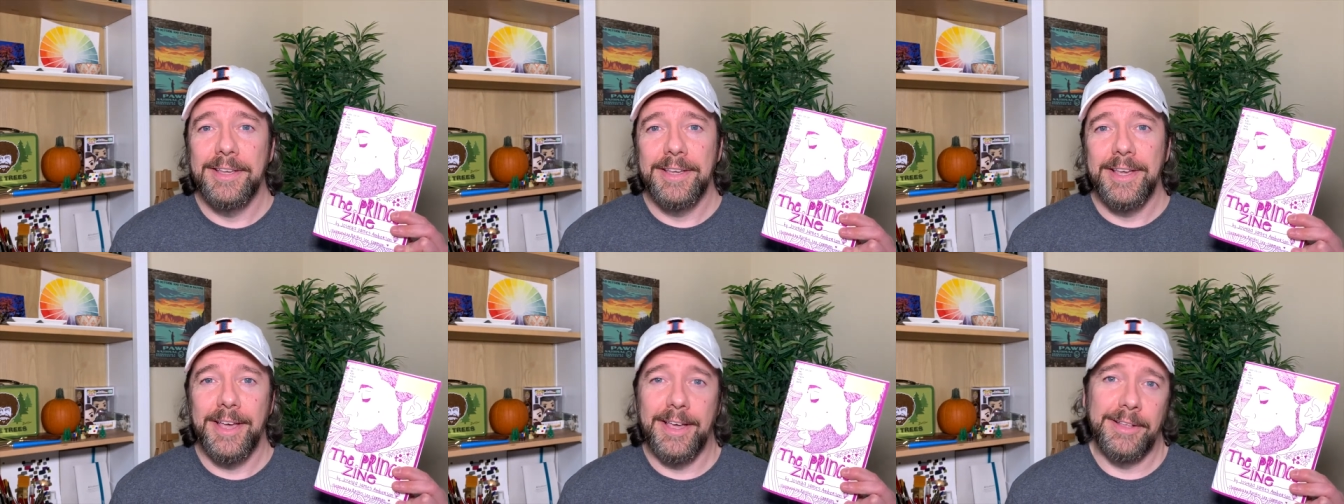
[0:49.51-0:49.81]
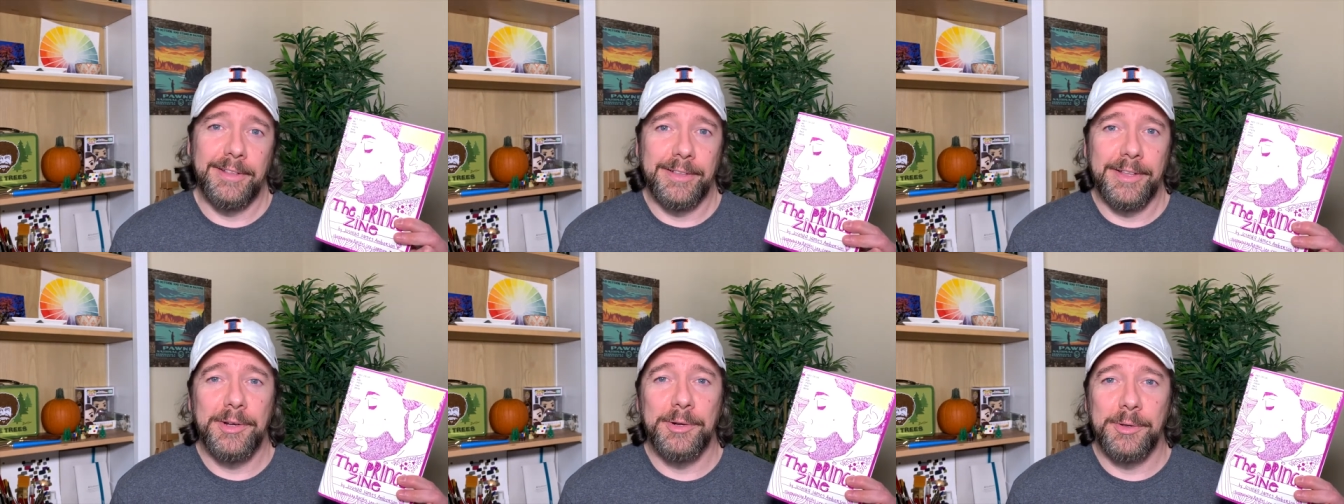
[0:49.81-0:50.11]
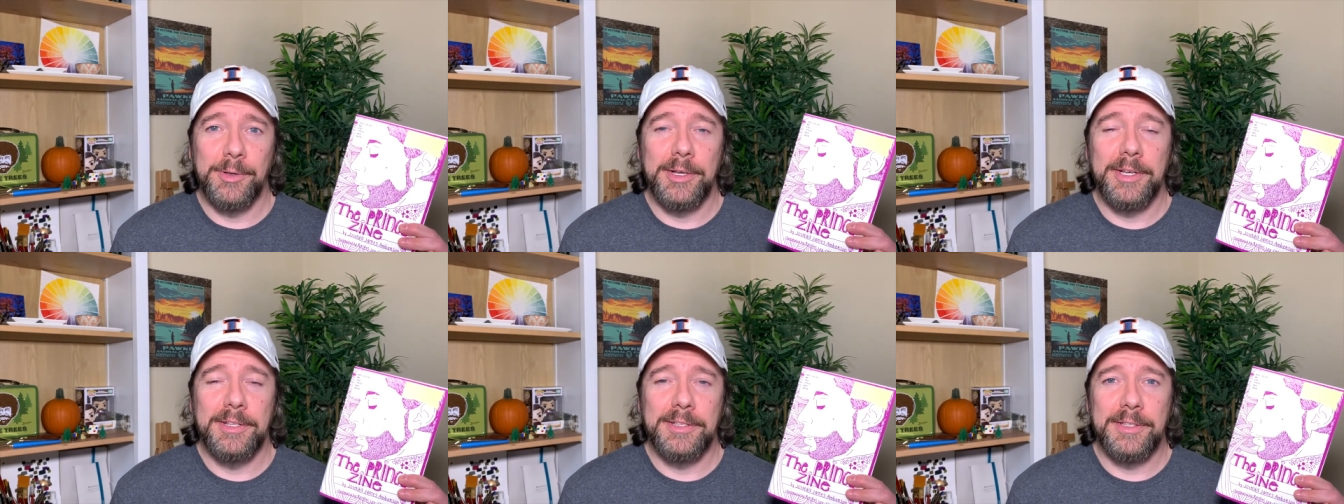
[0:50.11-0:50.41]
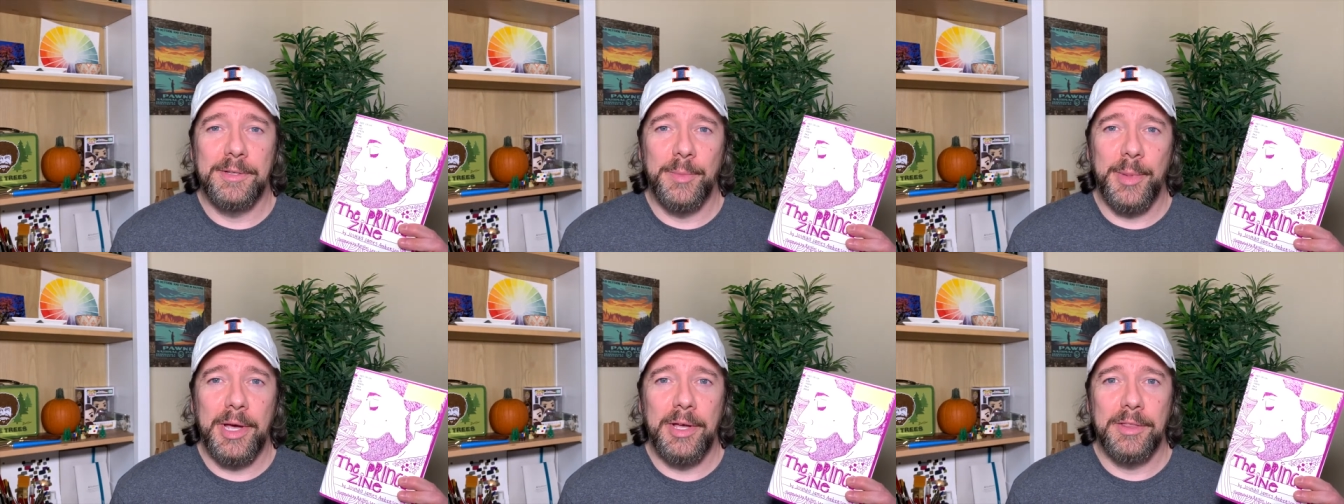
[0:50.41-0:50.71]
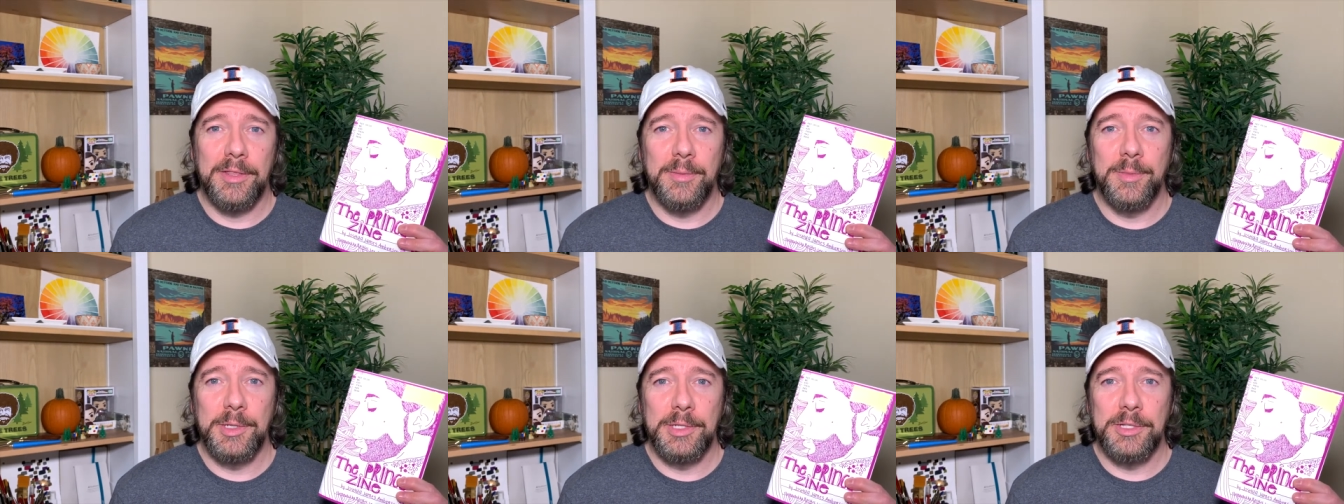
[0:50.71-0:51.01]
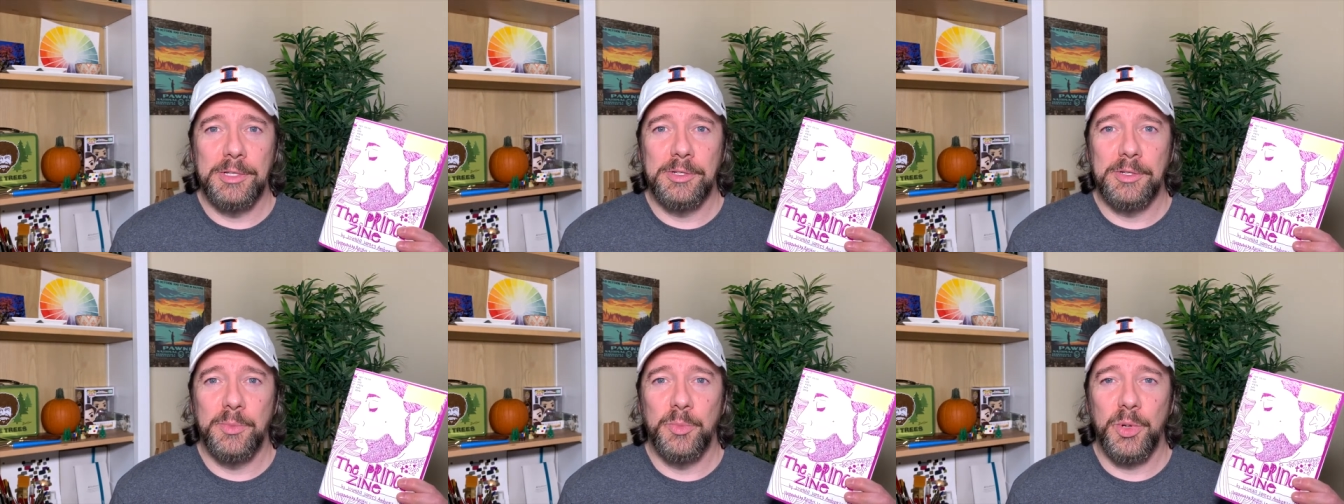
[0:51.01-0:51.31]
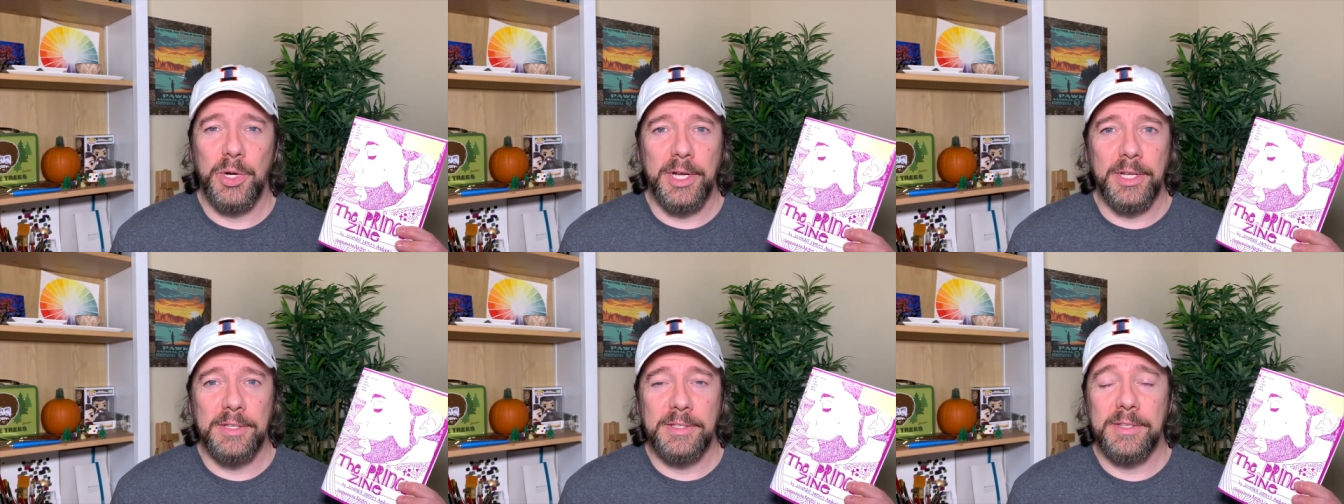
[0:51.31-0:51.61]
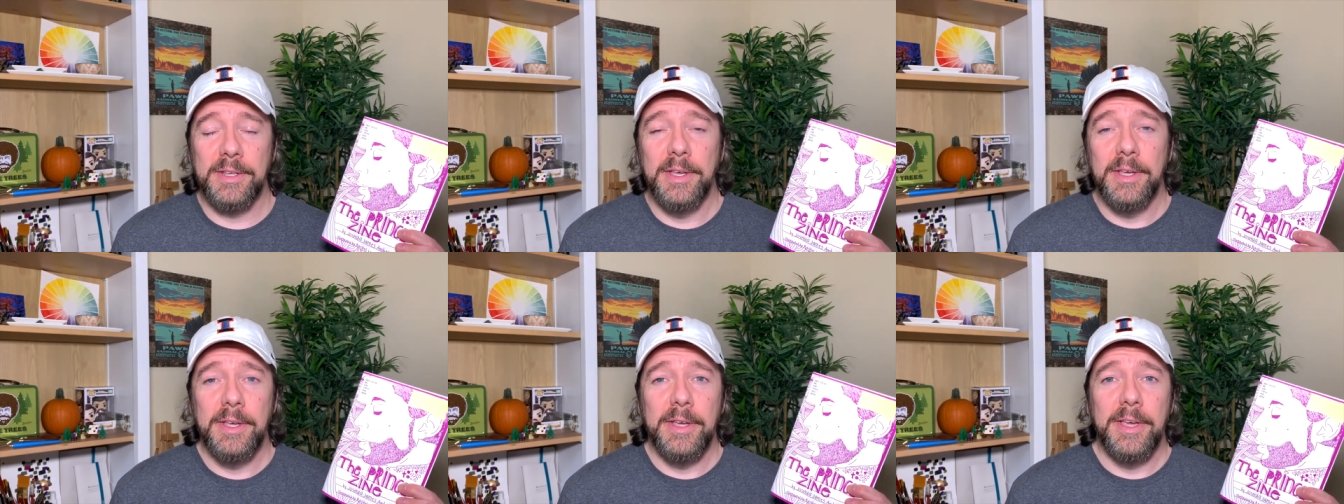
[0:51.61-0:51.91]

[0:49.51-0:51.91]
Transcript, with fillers: and literally it's about the musician Prince.